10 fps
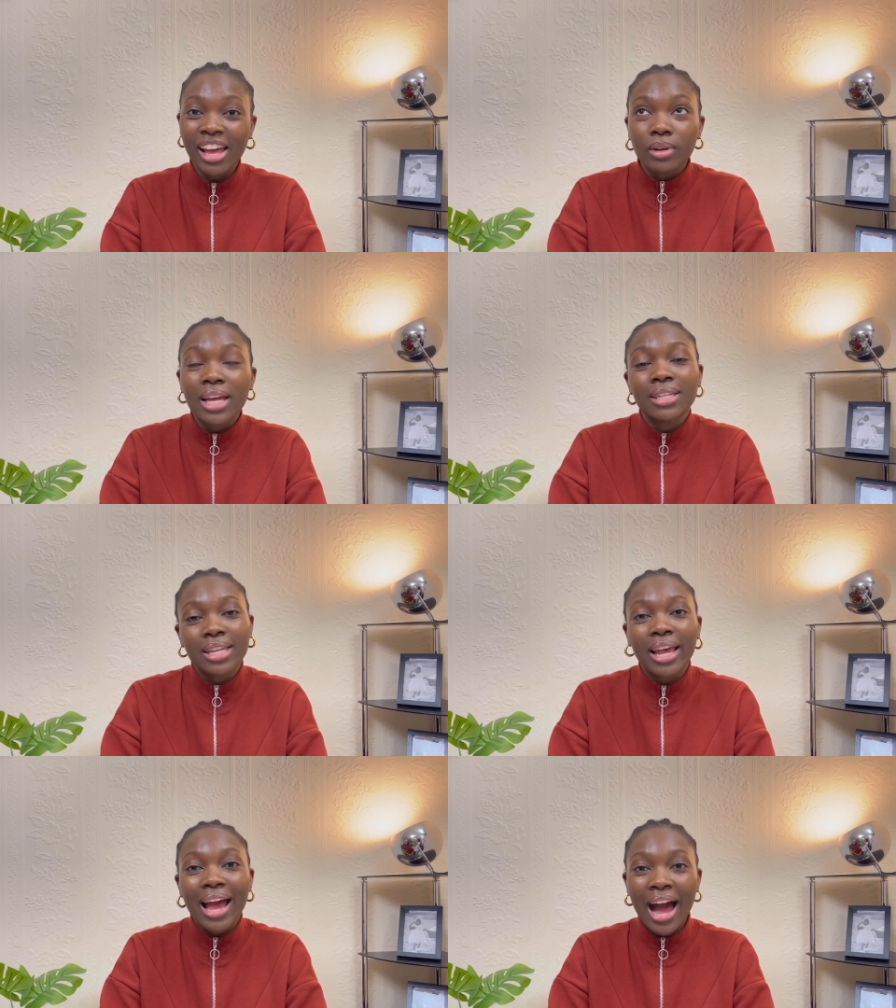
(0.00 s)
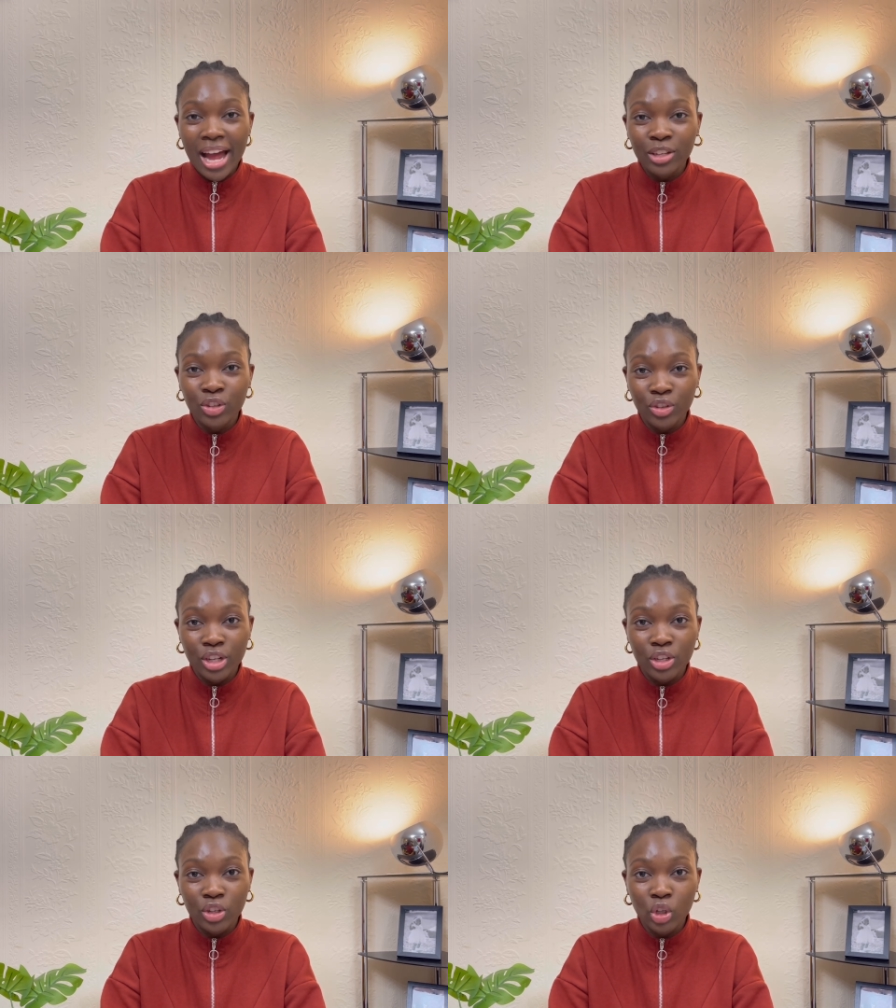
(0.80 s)
let's say high street
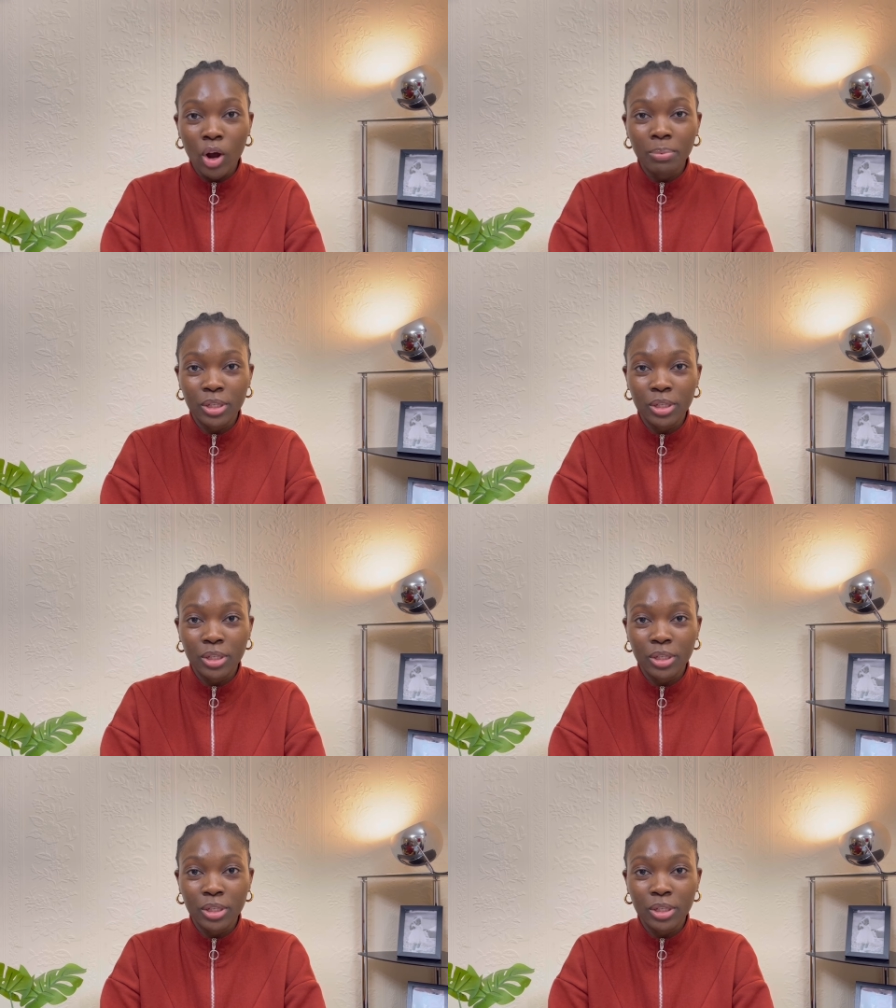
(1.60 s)
shops